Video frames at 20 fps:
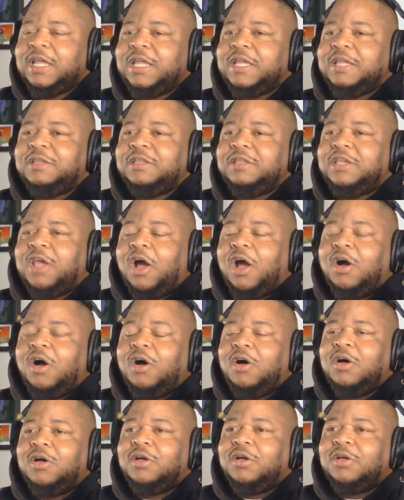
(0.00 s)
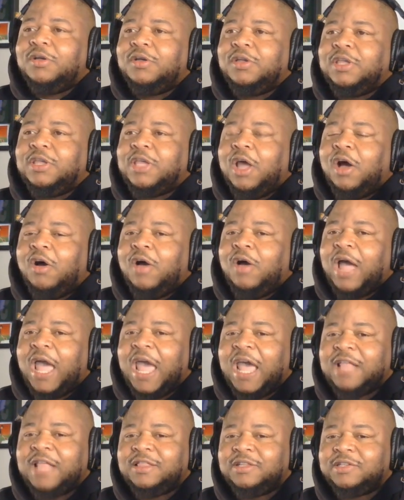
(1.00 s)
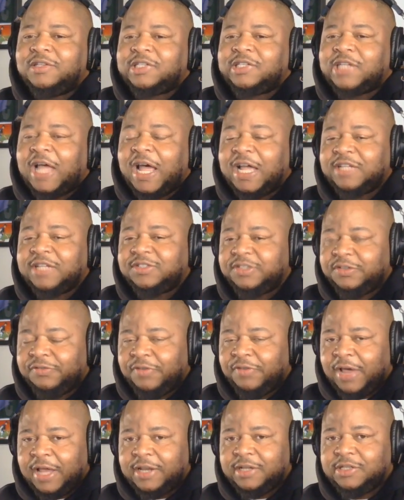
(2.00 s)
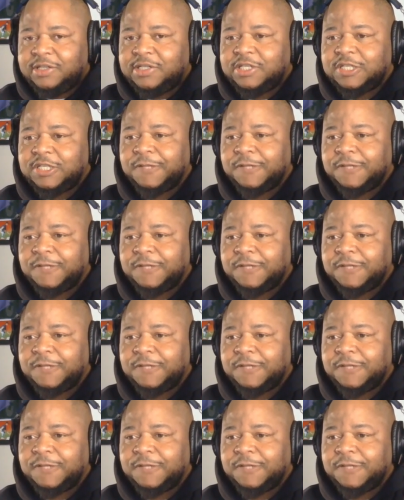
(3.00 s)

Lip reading: Y'all had the size advantage.